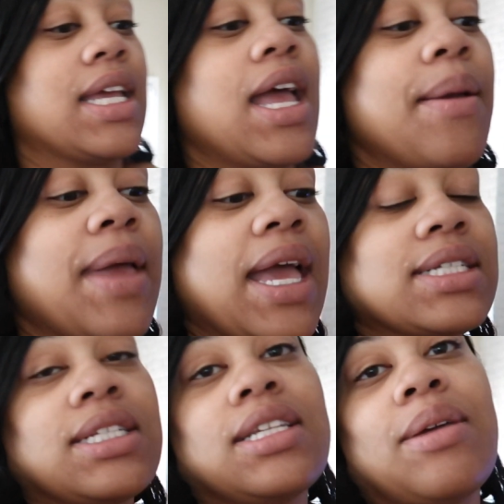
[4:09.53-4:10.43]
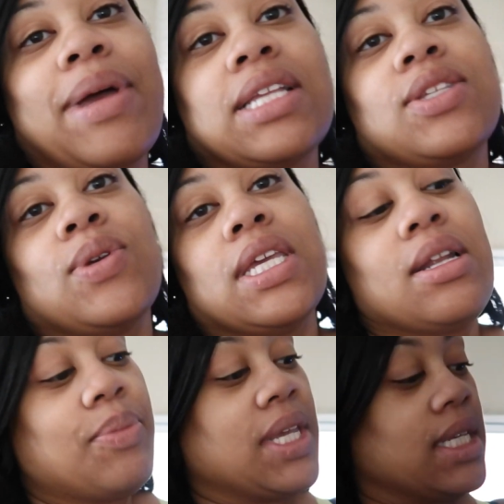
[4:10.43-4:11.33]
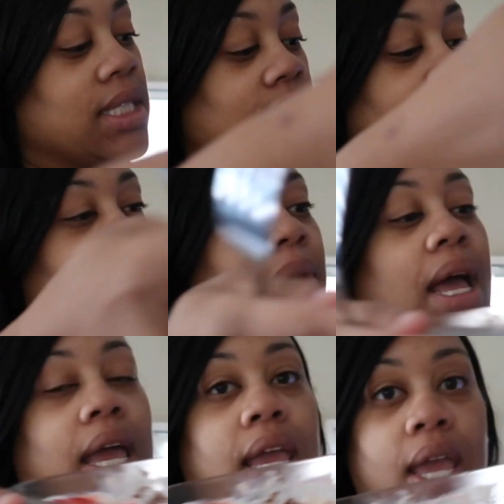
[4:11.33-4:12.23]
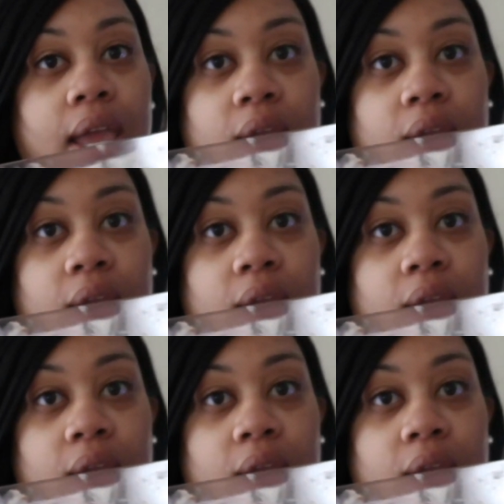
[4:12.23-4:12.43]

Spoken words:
I'm actually about to eat a piece of my